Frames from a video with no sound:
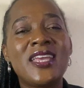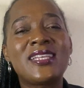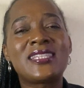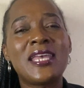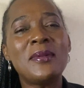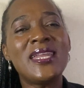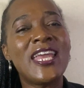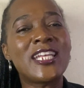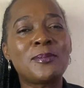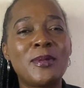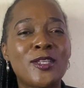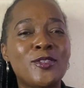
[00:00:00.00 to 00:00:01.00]
examiner
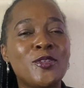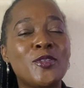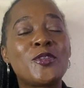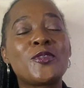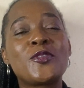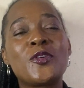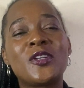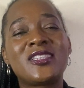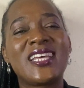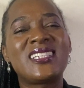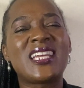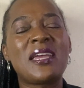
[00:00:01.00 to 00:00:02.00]
expects you to know
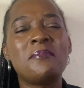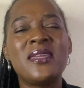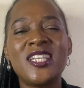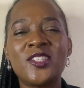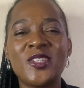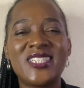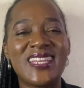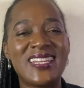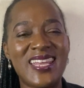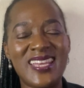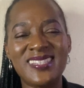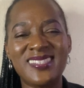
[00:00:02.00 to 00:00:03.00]
that
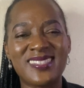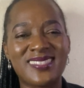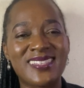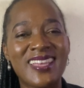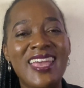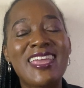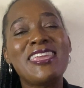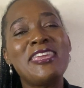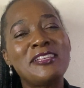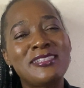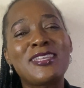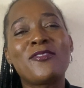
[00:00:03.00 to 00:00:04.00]
gametogenesis
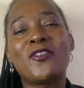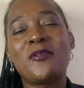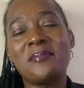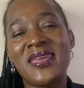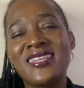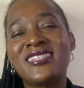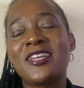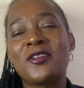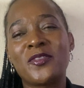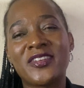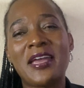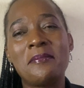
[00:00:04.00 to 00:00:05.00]
is the formation
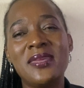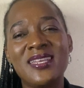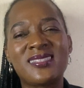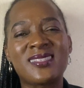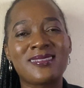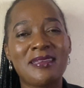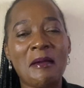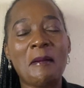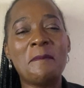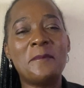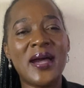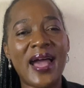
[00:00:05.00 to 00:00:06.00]
of gametes
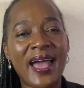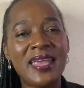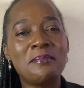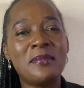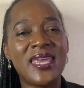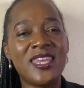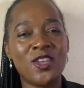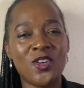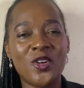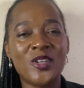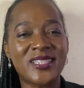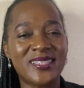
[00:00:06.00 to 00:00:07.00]
by
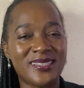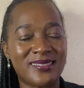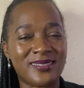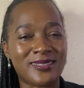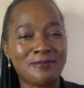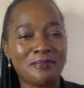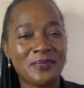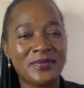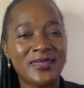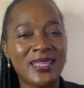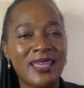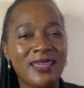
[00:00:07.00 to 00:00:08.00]
meiosis.
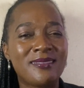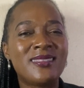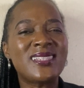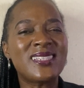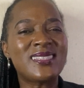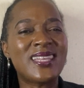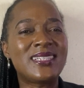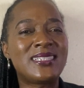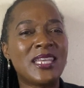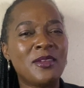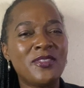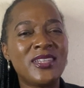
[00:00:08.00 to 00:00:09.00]
This is the
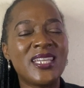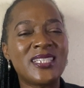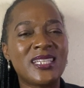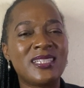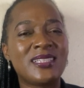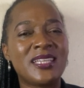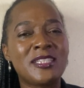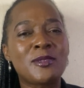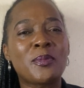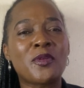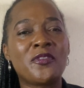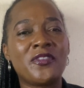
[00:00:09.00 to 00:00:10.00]
definition that is
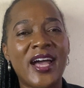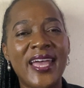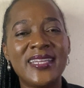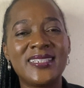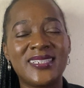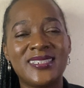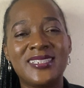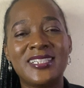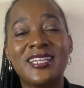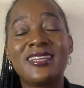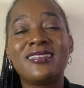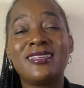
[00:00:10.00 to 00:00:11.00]
provided
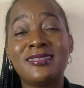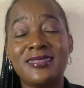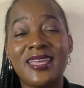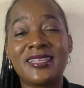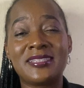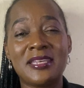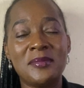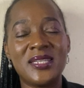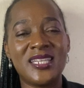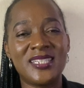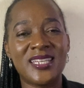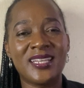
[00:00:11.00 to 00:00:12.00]
in the
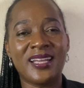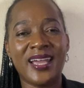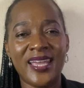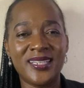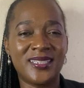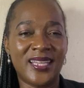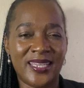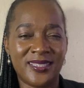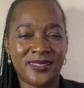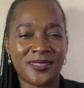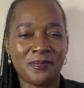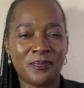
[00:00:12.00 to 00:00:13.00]
examination
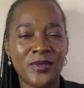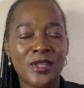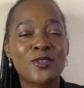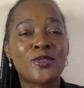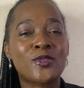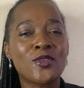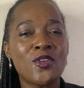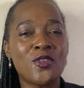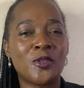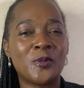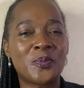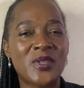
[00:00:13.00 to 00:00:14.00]
guidelines.
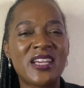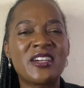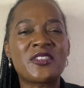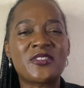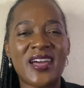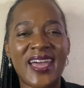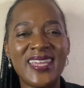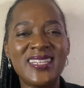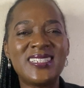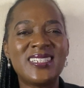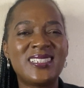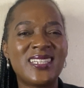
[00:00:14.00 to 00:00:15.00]
So
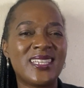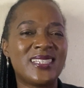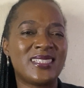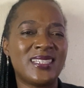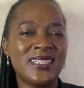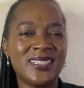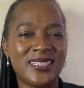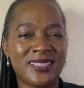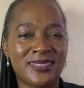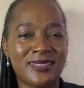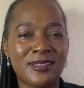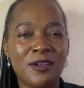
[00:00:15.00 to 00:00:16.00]
write it as it
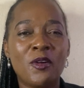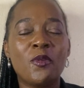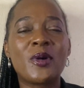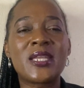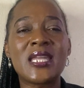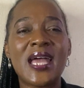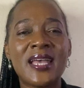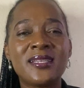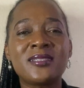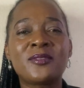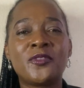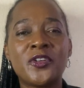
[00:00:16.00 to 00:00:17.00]
is when
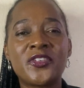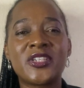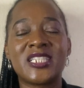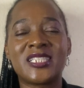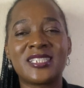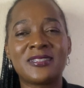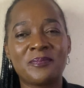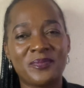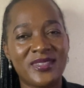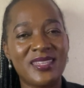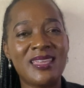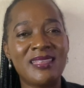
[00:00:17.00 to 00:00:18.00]
asked for it
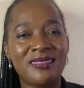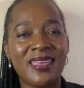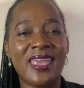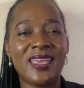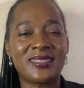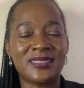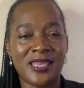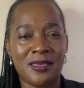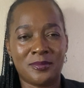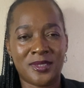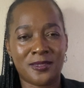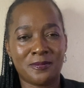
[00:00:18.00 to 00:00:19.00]
in the
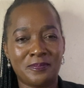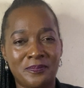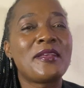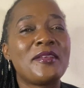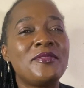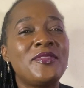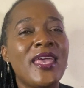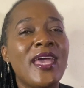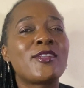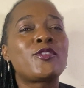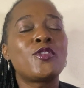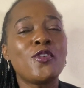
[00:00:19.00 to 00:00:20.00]
exams. There
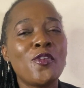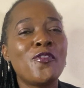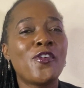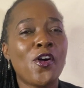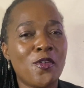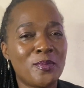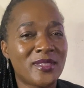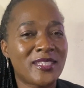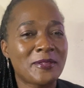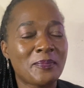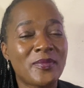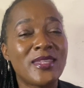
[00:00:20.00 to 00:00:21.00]
are two forms
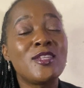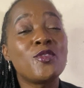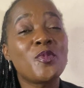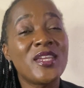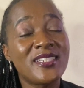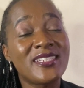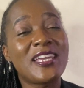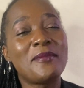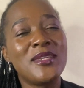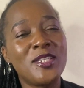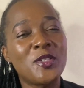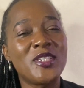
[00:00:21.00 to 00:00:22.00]
in which
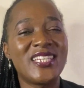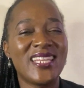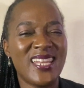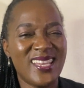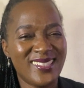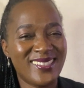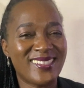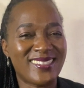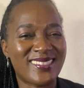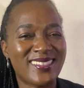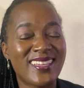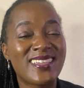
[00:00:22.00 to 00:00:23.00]

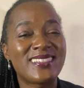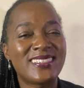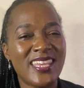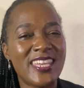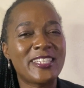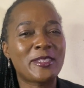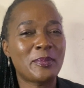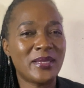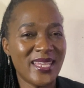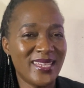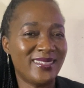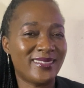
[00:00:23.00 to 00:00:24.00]
gametogenesis takes
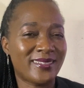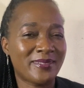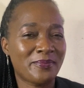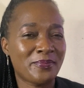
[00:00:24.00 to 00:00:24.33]
place